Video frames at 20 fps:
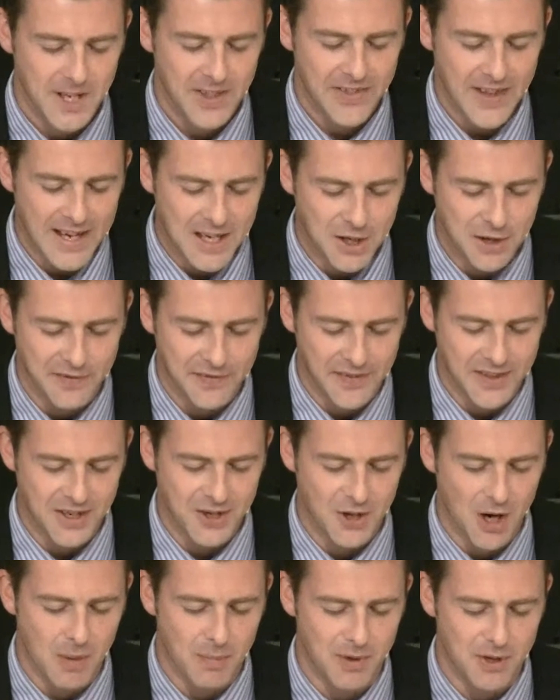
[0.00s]
Thank you for
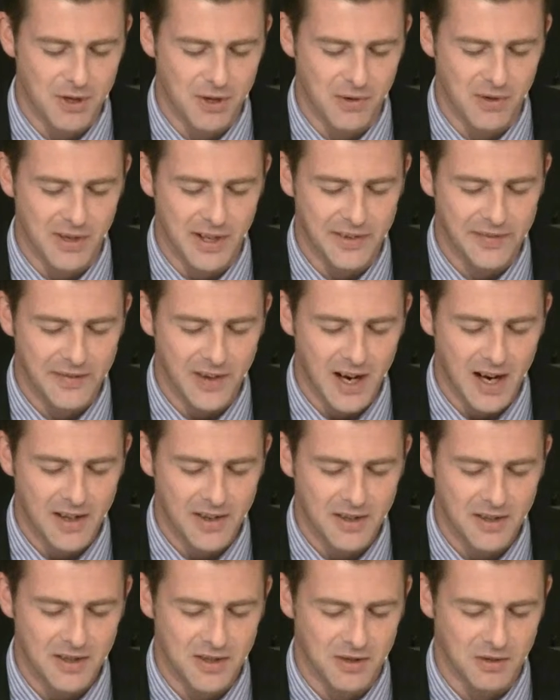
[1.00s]
this opportunity,
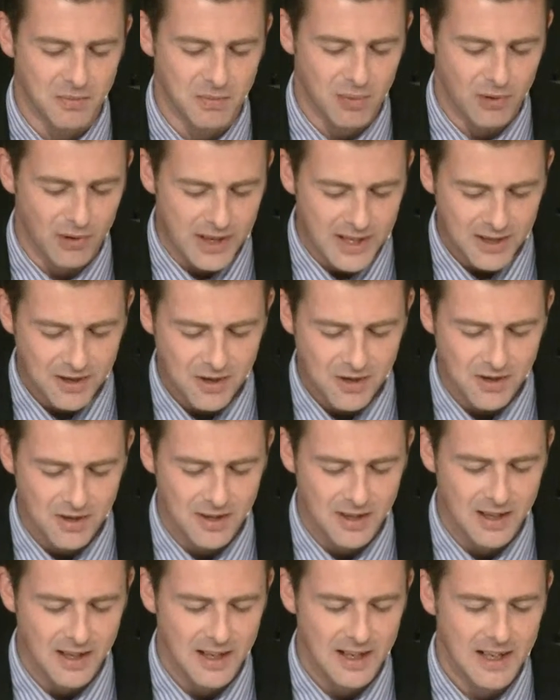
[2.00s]
Father, to preach
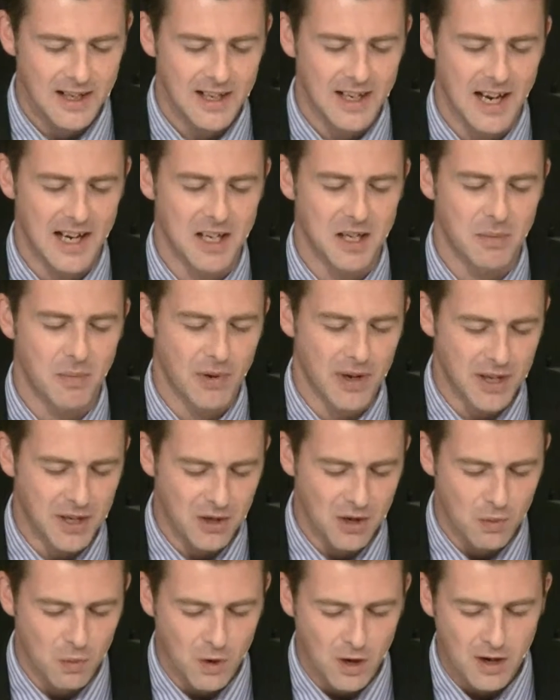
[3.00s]
and to bring
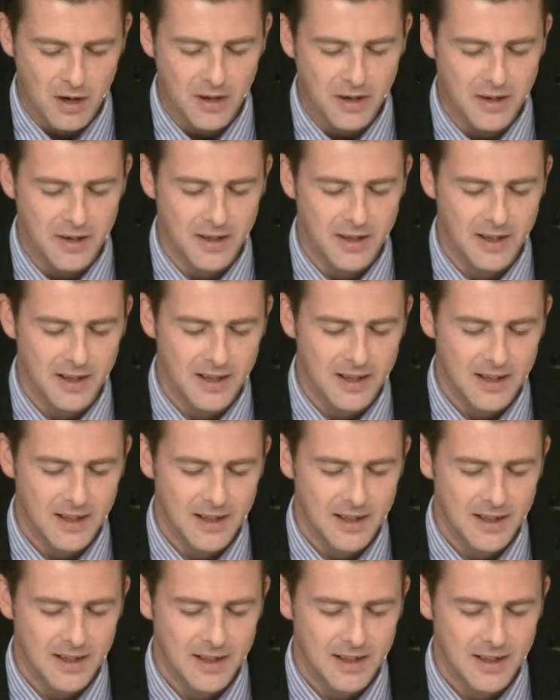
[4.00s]
your word.
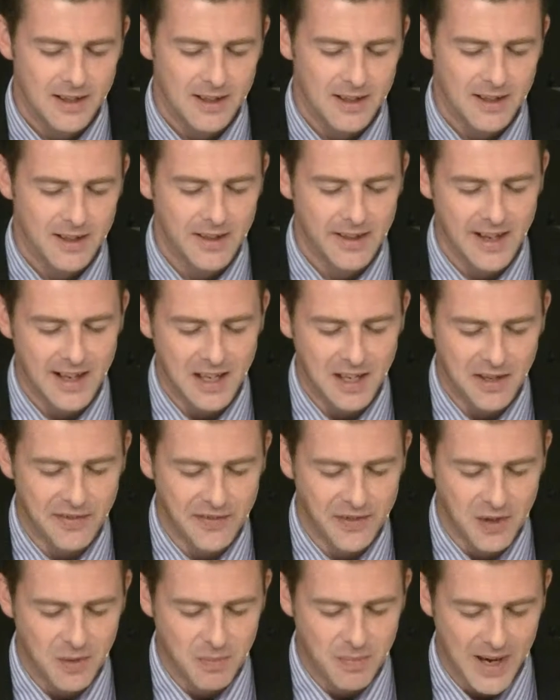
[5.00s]
Thank you
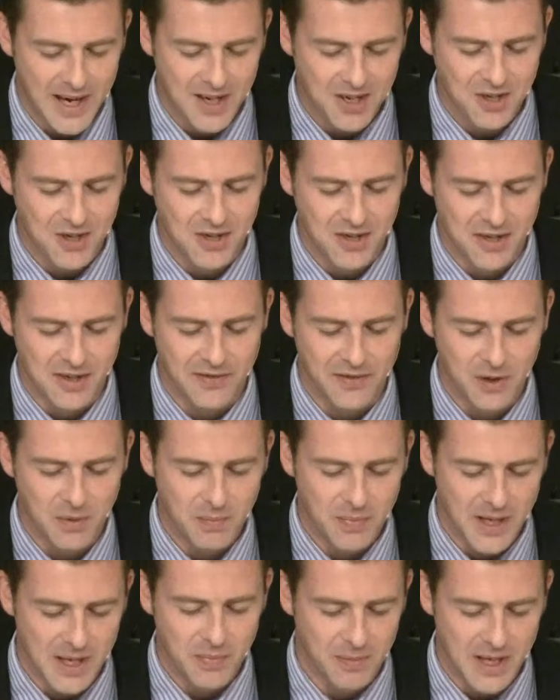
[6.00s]
for the patience of your
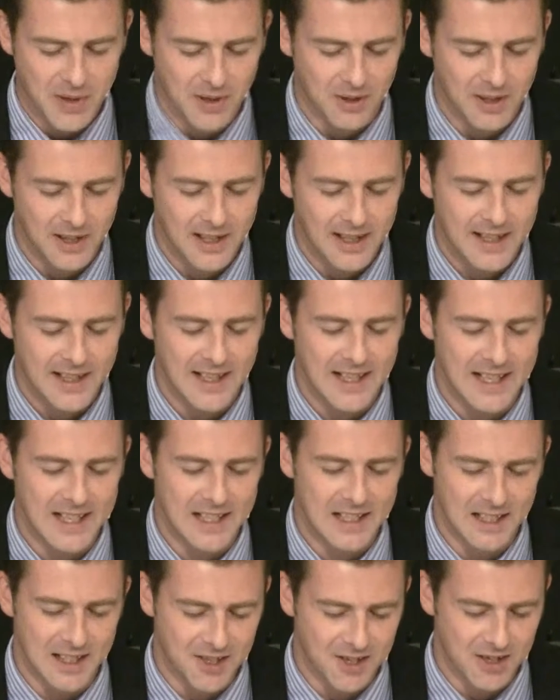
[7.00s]
people
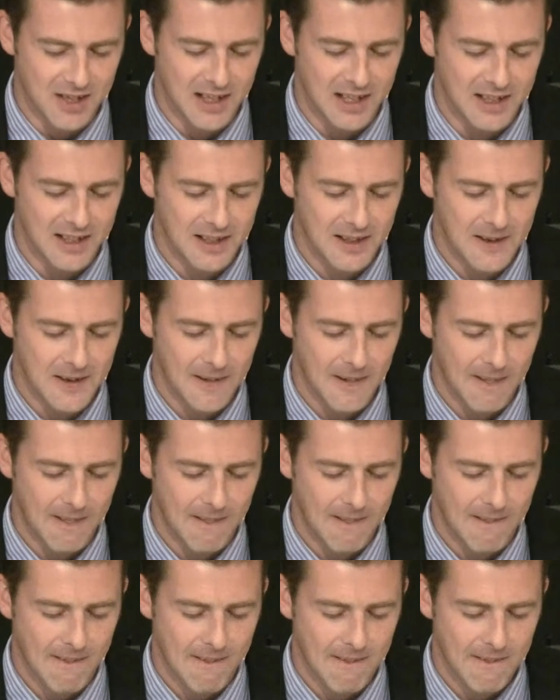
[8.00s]
in listening.
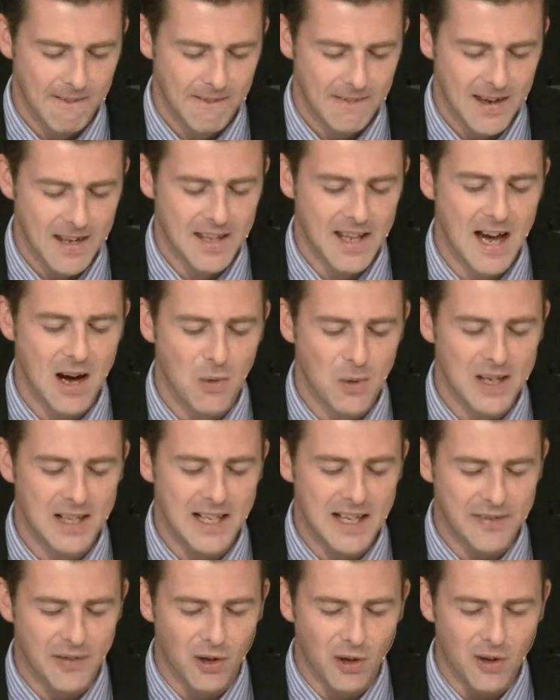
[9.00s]
Now
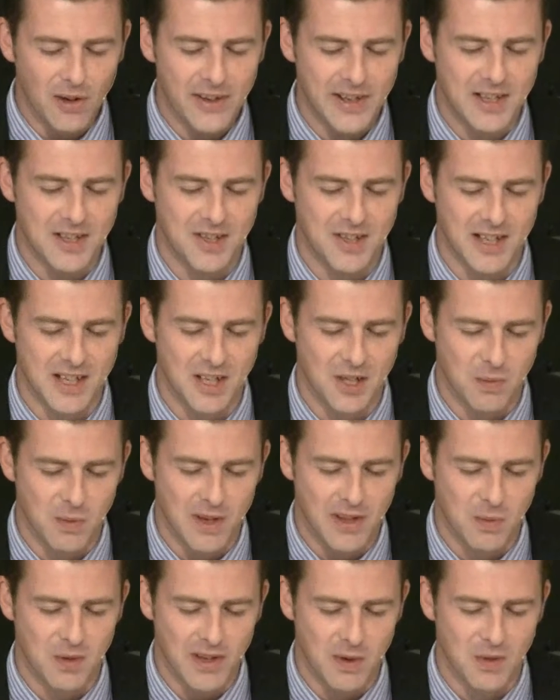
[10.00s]
we leave all these things
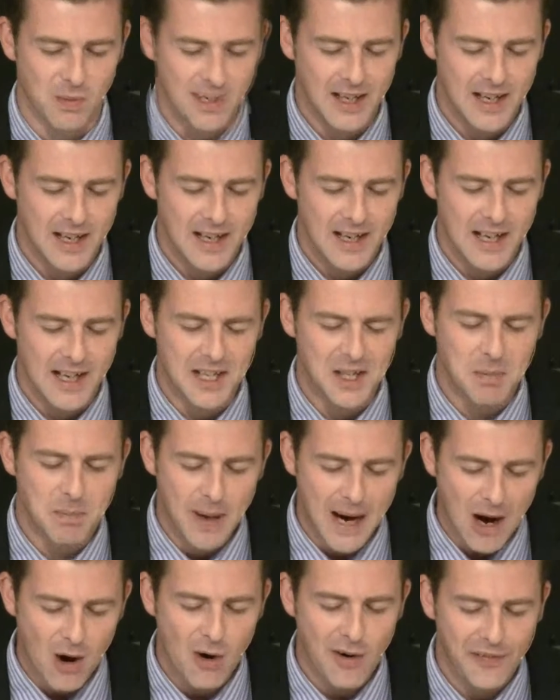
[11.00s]
with you. In the
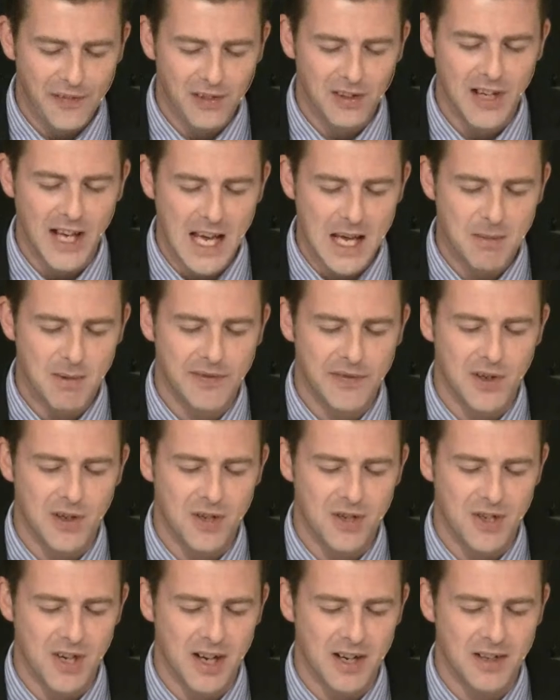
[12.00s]
powerful name of
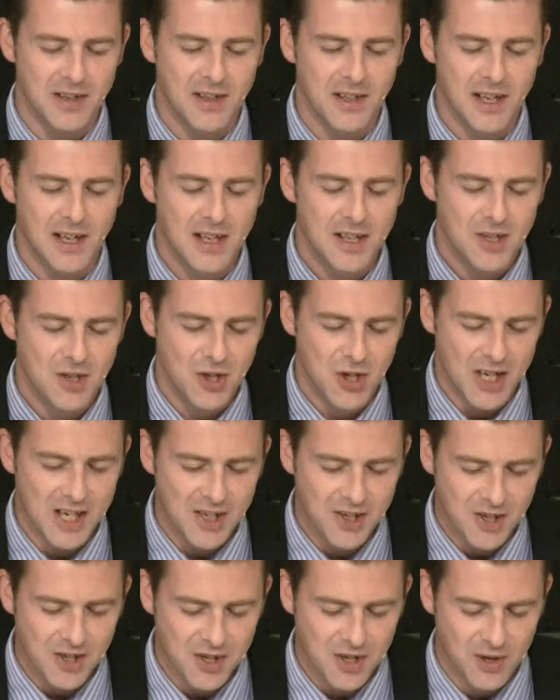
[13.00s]
your Son,
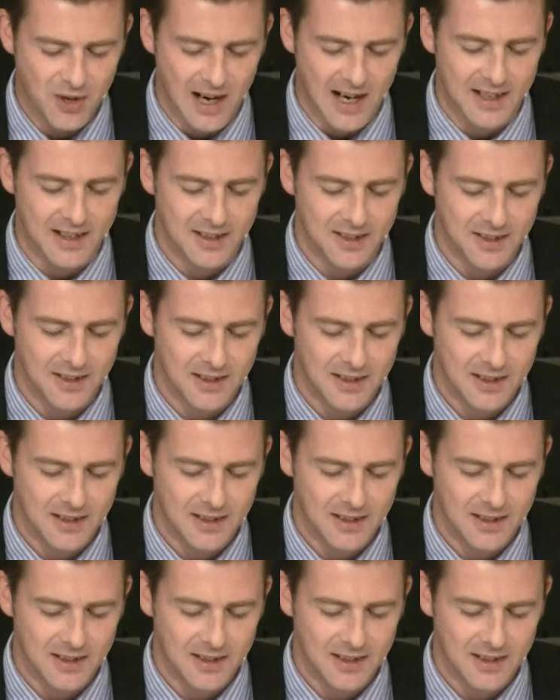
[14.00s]
Jesus Christ.